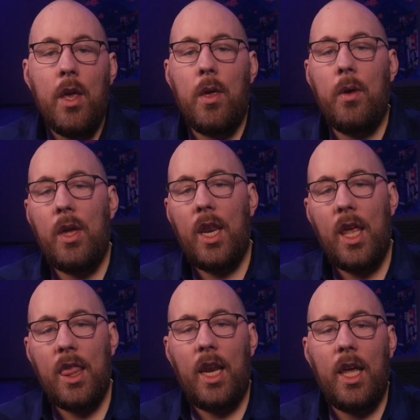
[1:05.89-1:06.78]
you can
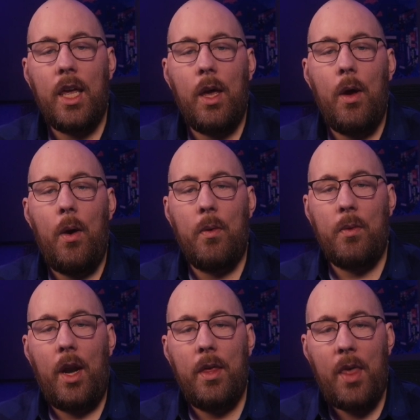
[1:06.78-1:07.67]
easily get
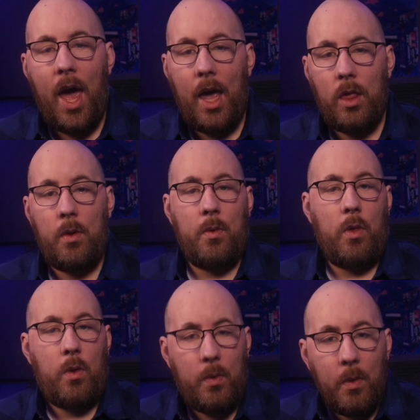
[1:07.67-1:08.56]
overlay packs or
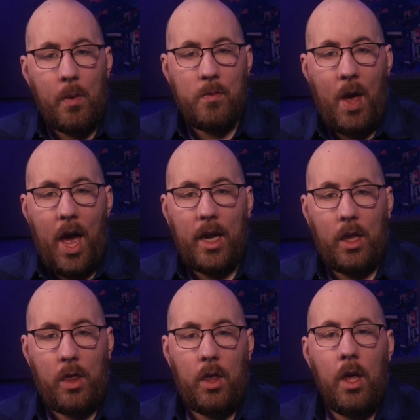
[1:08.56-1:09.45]
streamer
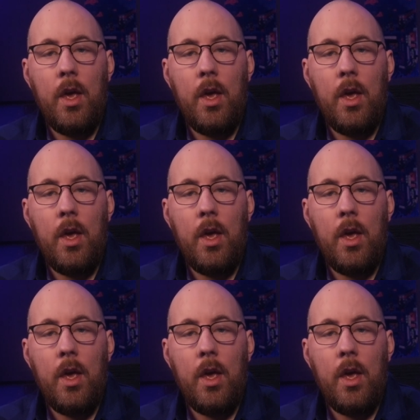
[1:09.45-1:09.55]
packs